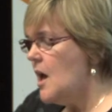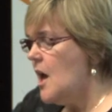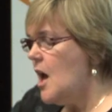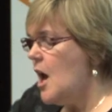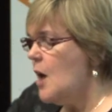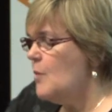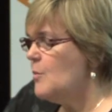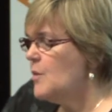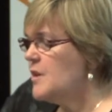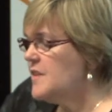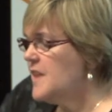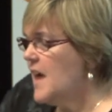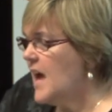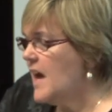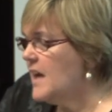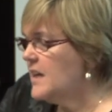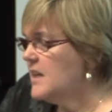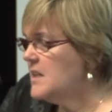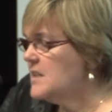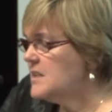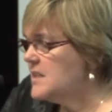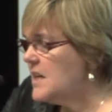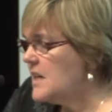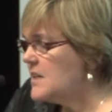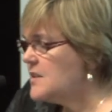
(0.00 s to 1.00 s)
And without
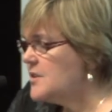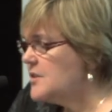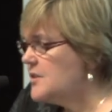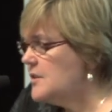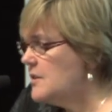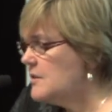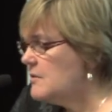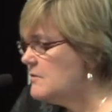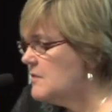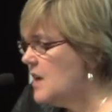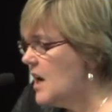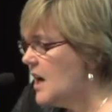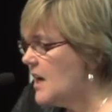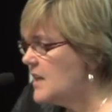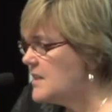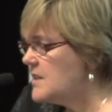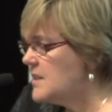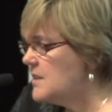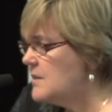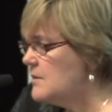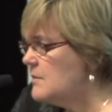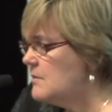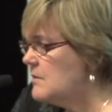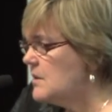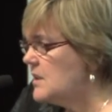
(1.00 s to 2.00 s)
industrial rights
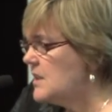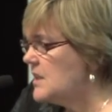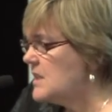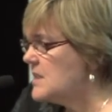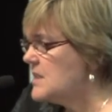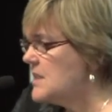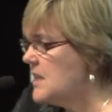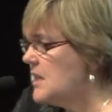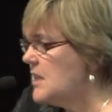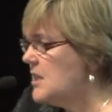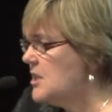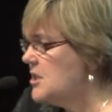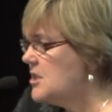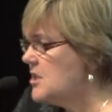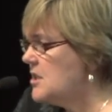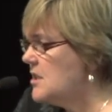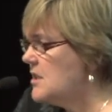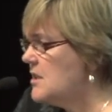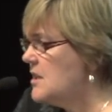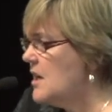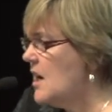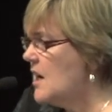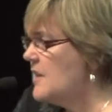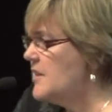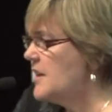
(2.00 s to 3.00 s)
and organisation,
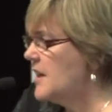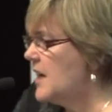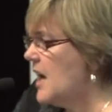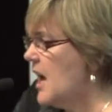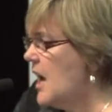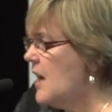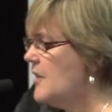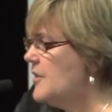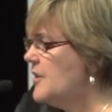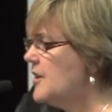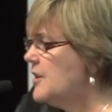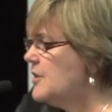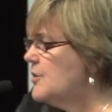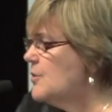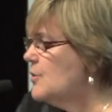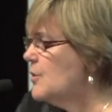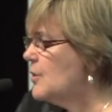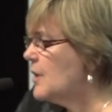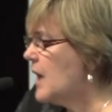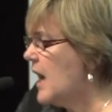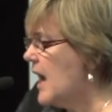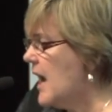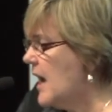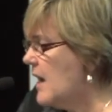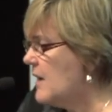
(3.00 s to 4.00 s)
neither Cathy nor
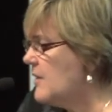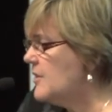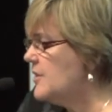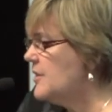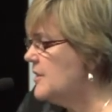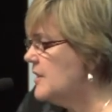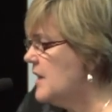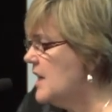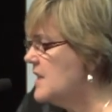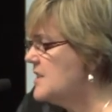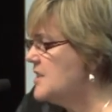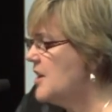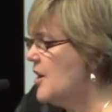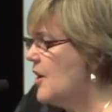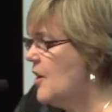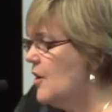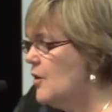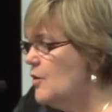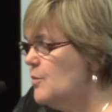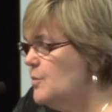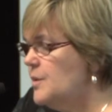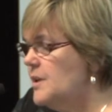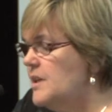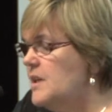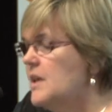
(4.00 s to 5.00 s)
Kath has a
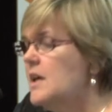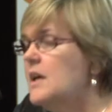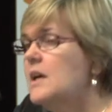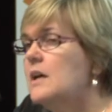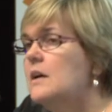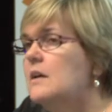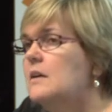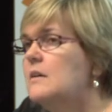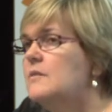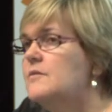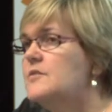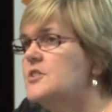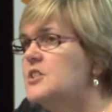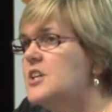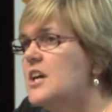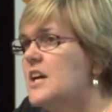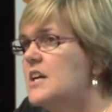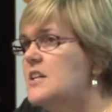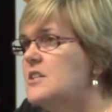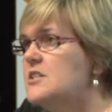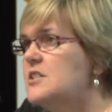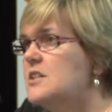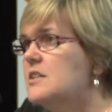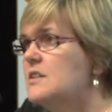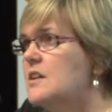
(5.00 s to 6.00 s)
hope in hell of
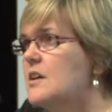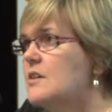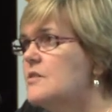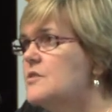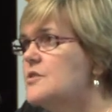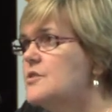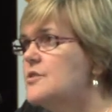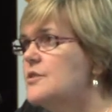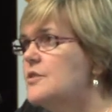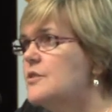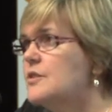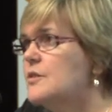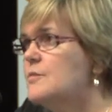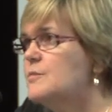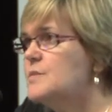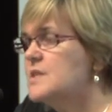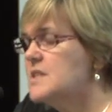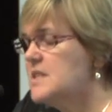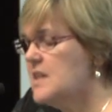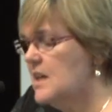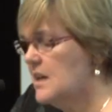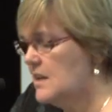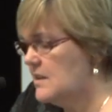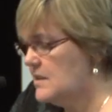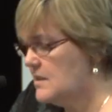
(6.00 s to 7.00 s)
changing those
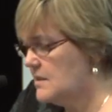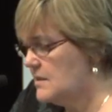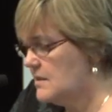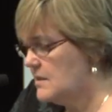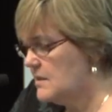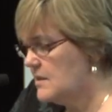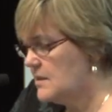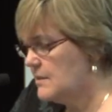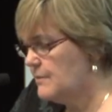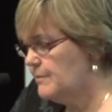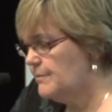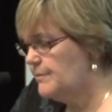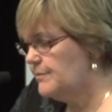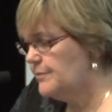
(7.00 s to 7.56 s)
circumstances.